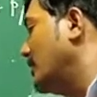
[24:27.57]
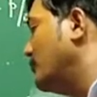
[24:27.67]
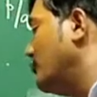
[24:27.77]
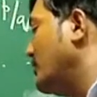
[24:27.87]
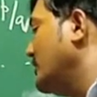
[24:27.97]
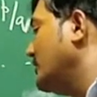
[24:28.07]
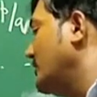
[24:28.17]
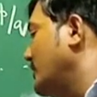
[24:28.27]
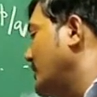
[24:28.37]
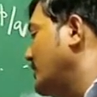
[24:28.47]
and
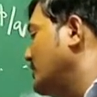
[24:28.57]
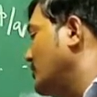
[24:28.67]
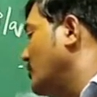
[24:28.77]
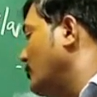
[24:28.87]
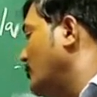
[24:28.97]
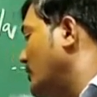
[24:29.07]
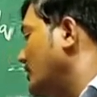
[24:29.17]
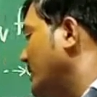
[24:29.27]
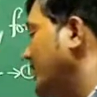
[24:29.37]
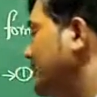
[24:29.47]
47 minus 0,
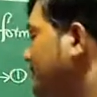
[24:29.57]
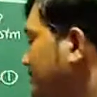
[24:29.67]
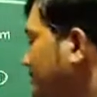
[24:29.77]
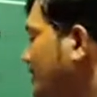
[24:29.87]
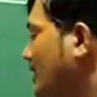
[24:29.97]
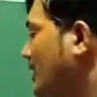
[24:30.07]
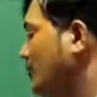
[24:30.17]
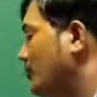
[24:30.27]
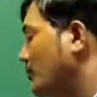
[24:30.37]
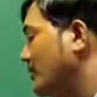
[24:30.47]
49,
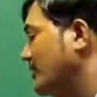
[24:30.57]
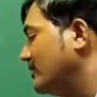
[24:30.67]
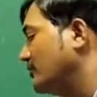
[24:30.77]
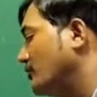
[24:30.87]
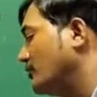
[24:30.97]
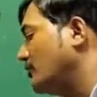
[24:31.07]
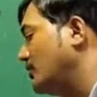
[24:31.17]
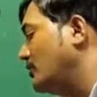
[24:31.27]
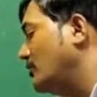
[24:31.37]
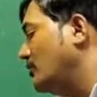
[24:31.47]
and 4 minus 4,
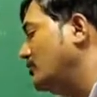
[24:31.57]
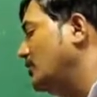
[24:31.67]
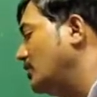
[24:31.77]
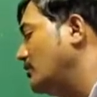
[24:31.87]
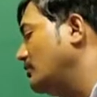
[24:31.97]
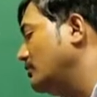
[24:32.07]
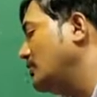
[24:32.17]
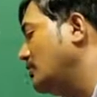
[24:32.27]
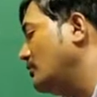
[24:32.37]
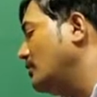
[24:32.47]
0, 0,
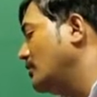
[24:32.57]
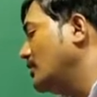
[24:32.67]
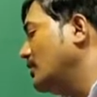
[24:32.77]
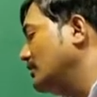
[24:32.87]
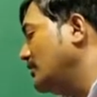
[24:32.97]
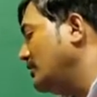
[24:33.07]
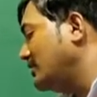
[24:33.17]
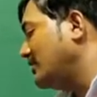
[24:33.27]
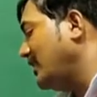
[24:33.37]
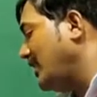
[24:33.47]
0. See,
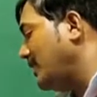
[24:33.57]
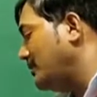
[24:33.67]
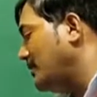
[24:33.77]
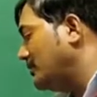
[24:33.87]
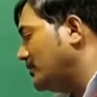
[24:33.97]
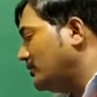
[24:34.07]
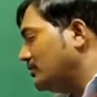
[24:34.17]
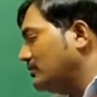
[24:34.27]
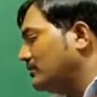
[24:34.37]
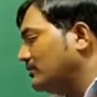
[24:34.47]
same
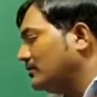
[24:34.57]
numbers